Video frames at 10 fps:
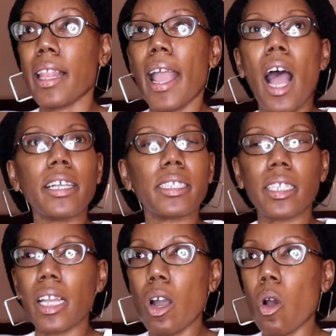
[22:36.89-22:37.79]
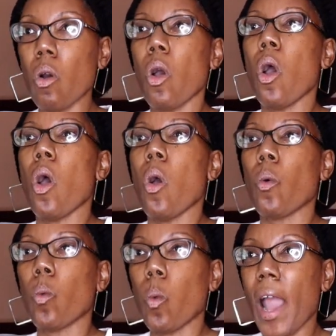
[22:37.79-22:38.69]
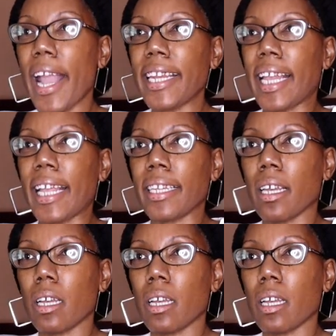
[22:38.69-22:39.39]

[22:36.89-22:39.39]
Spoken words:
They are still waiting.